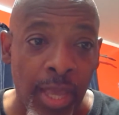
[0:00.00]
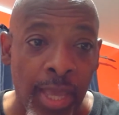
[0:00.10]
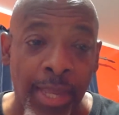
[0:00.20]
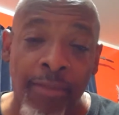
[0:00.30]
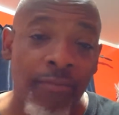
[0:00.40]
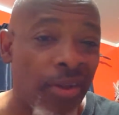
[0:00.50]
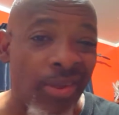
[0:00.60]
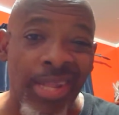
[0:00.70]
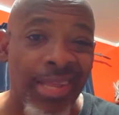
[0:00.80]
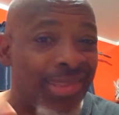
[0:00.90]
And at
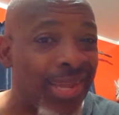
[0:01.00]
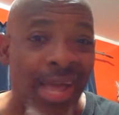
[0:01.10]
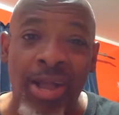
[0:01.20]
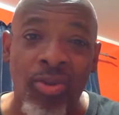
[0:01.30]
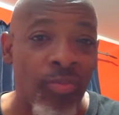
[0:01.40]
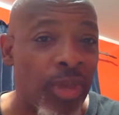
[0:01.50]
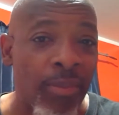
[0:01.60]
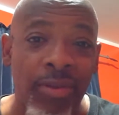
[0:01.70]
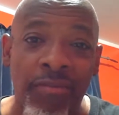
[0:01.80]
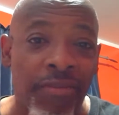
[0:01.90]
very least, they're not going to be
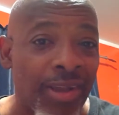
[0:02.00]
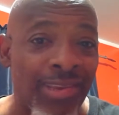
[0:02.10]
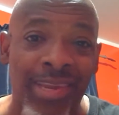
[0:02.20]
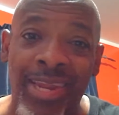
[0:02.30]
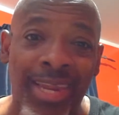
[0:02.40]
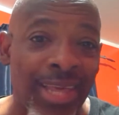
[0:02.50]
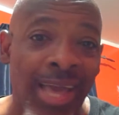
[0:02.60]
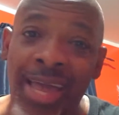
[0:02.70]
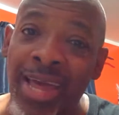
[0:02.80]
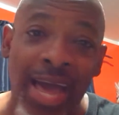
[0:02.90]
able to function at any
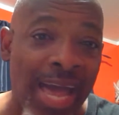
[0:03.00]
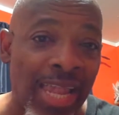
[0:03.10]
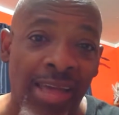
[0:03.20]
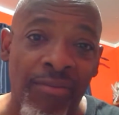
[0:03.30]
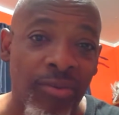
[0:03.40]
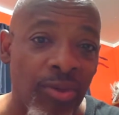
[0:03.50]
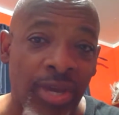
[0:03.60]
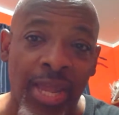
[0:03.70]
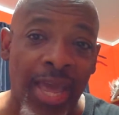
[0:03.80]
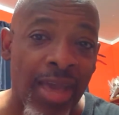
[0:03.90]
kind of high level. You're
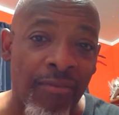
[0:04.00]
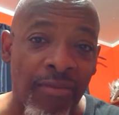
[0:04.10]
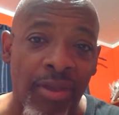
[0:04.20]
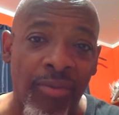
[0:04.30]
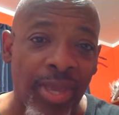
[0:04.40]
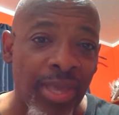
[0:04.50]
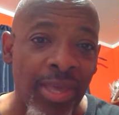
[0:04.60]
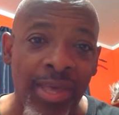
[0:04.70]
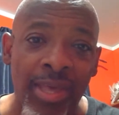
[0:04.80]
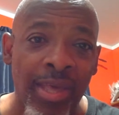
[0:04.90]
going to have very
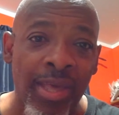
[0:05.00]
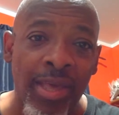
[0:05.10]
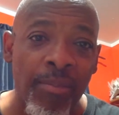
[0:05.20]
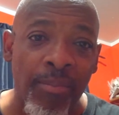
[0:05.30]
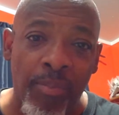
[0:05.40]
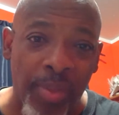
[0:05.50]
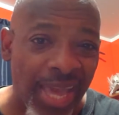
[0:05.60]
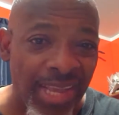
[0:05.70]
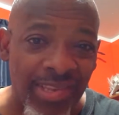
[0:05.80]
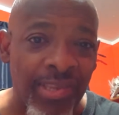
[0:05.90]

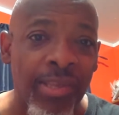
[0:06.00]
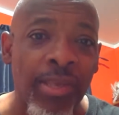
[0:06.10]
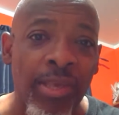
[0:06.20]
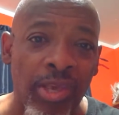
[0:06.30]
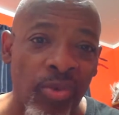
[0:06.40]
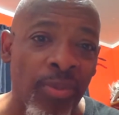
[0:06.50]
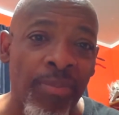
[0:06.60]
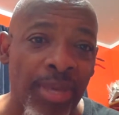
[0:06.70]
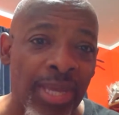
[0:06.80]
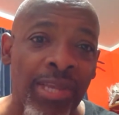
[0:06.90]
base human
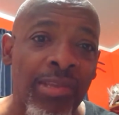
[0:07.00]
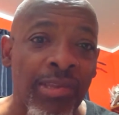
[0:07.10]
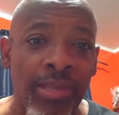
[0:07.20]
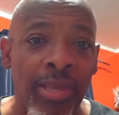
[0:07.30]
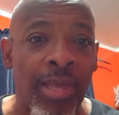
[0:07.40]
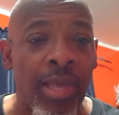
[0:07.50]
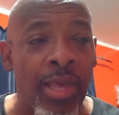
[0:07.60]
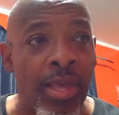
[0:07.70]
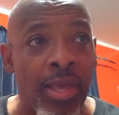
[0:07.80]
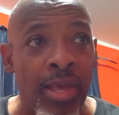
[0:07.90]
beings.
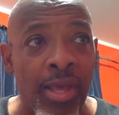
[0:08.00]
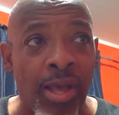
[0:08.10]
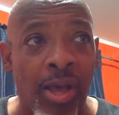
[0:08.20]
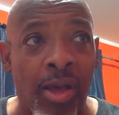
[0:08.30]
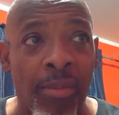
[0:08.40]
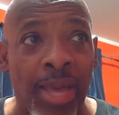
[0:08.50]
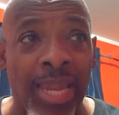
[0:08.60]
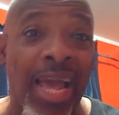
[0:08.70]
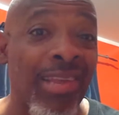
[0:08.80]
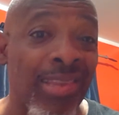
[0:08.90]

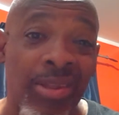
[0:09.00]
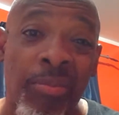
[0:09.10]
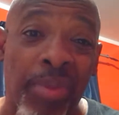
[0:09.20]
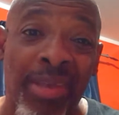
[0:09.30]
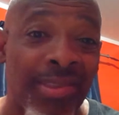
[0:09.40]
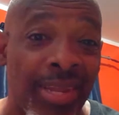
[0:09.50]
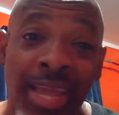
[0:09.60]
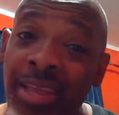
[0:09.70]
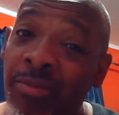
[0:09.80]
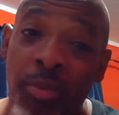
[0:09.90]
And that's at the best of
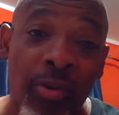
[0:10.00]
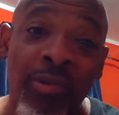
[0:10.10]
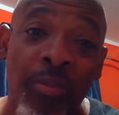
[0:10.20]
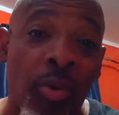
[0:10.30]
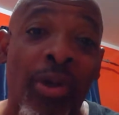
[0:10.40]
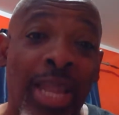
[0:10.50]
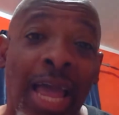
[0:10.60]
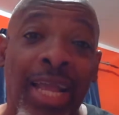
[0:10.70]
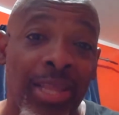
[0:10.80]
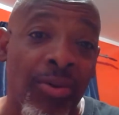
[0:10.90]
days. More than
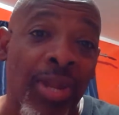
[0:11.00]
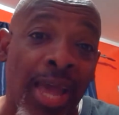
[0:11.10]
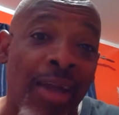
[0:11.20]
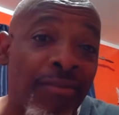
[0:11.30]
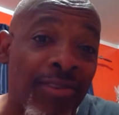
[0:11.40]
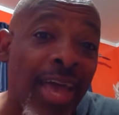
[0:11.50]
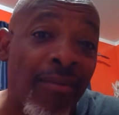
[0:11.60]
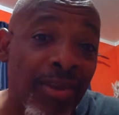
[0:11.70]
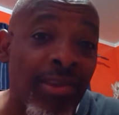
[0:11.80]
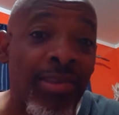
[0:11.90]
likely, you're going to have
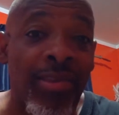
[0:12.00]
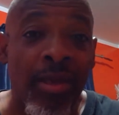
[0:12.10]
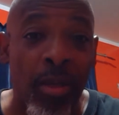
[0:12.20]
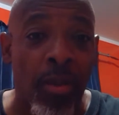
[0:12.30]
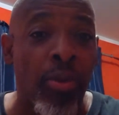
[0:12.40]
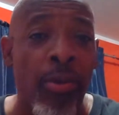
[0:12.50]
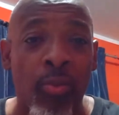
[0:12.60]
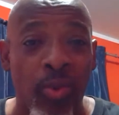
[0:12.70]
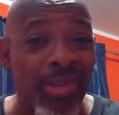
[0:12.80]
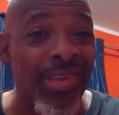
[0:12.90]
savages,
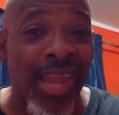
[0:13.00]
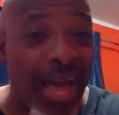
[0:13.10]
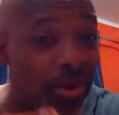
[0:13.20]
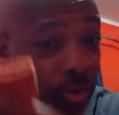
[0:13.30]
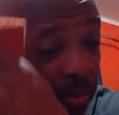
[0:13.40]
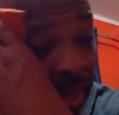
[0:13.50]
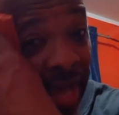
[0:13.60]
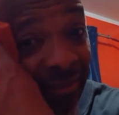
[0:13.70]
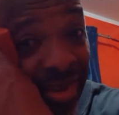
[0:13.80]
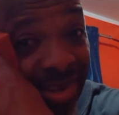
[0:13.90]
which is a lot of what we
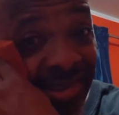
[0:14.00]
have in this